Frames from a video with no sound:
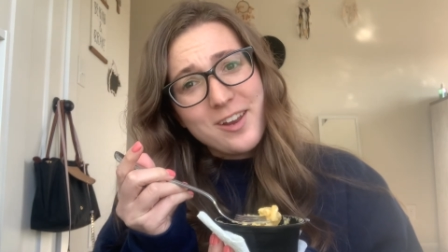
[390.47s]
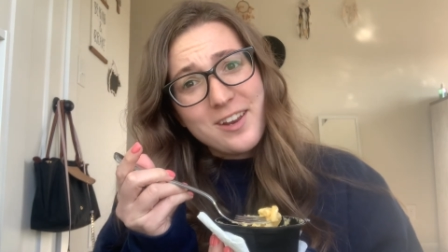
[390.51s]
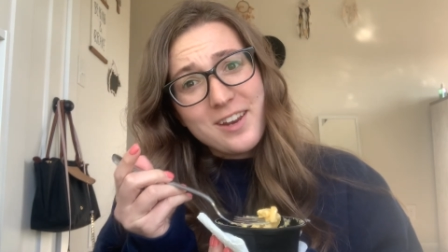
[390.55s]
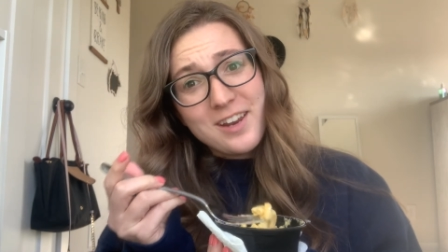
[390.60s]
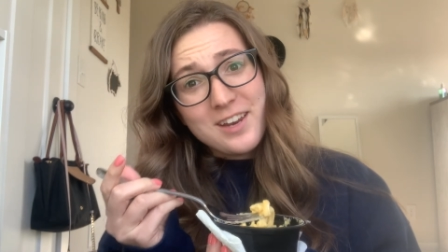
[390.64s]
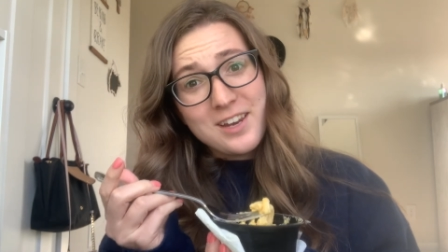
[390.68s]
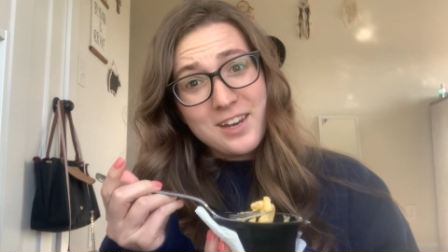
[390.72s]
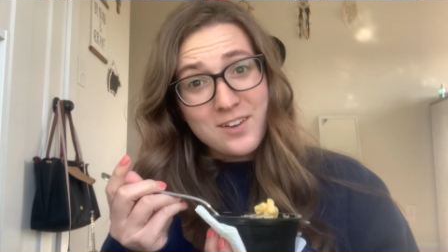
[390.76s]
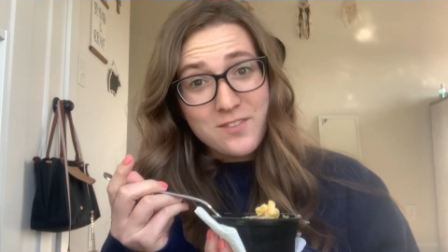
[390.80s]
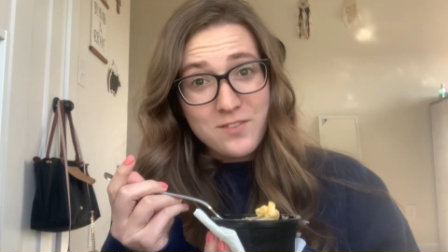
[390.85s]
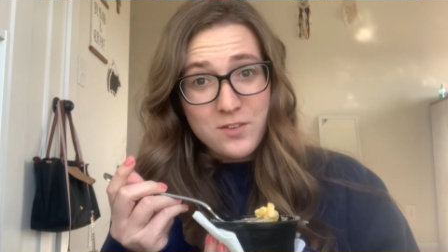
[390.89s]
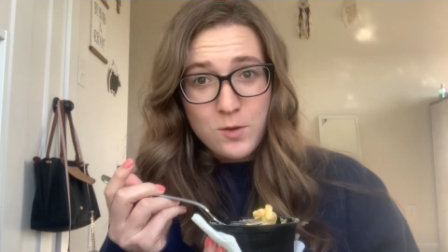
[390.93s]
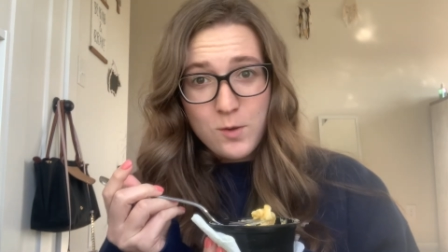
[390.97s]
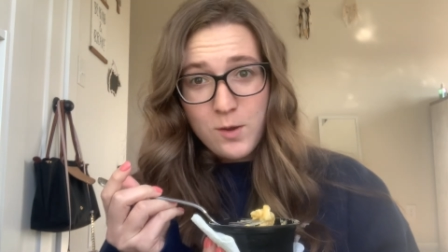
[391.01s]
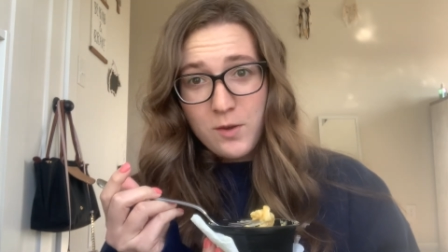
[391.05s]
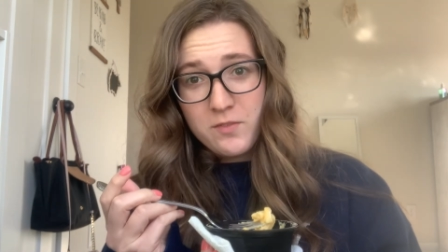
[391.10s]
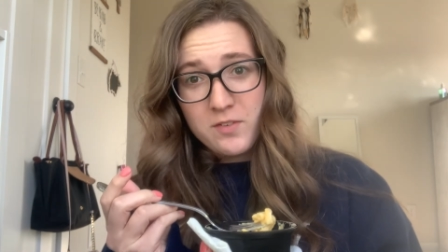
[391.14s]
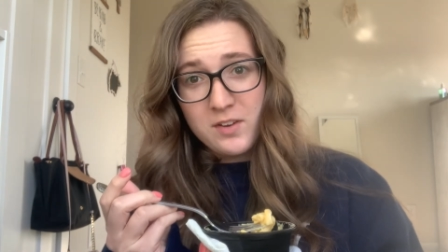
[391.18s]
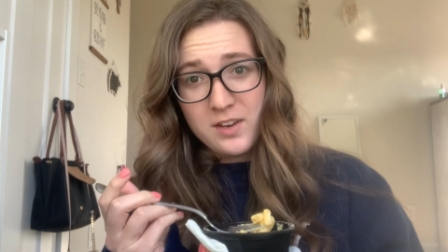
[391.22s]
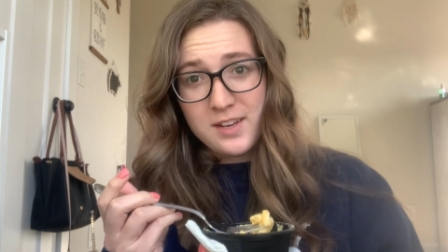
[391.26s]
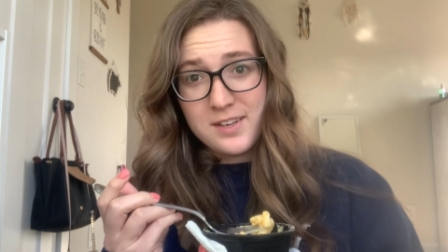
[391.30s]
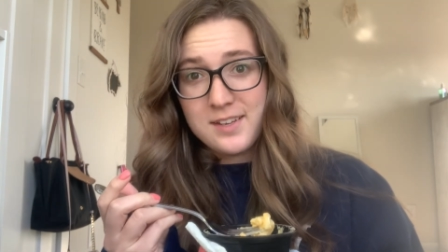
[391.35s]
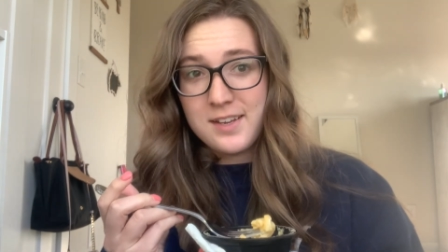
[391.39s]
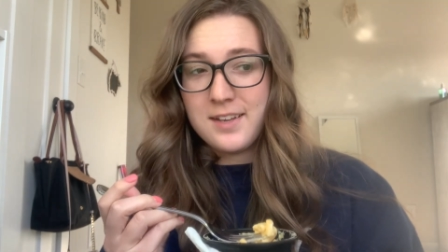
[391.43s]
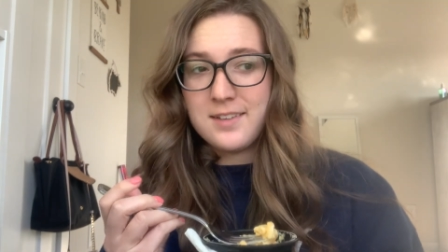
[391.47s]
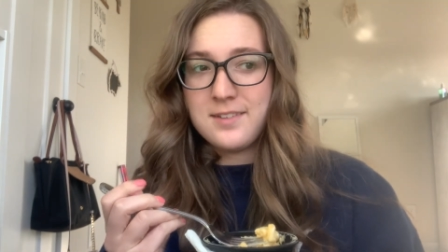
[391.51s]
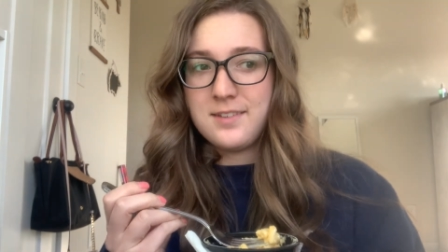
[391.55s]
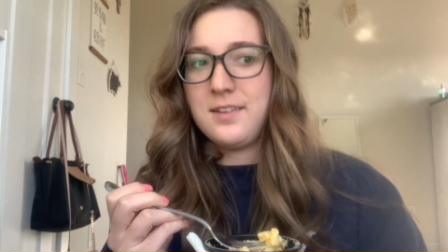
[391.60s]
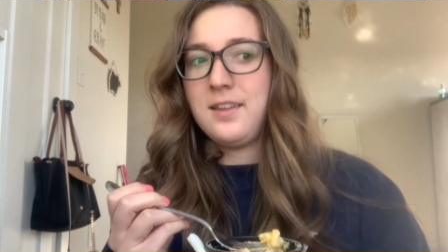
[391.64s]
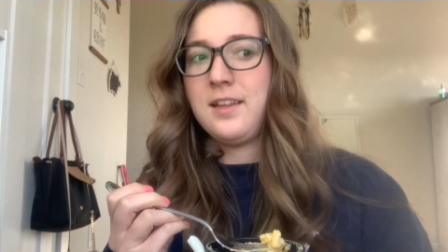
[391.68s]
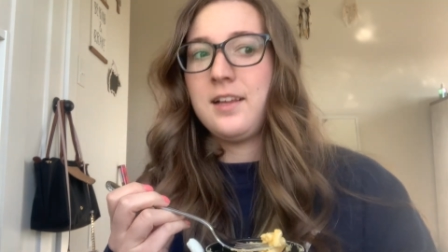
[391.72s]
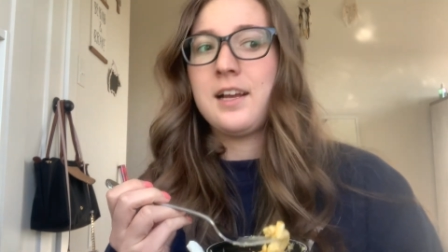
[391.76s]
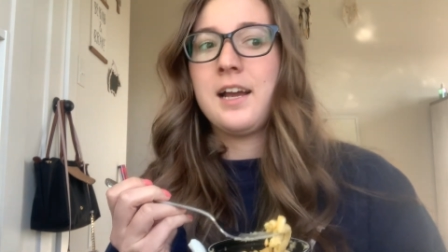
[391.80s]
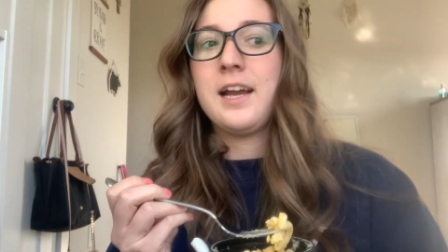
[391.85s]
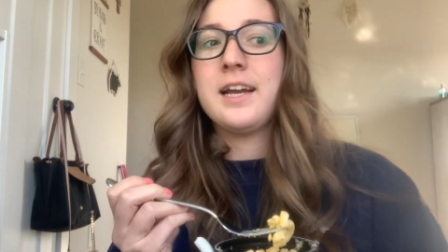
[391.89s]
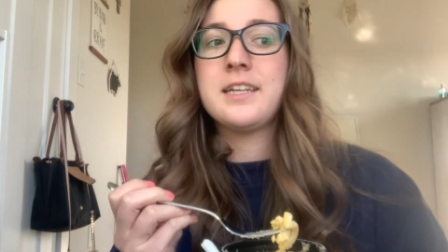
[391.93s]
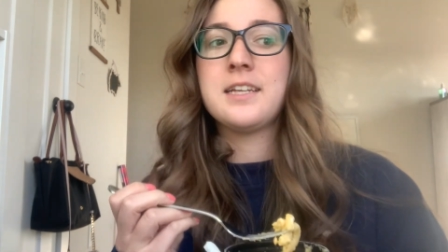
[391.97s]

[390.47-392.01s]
And if you have to get tested like I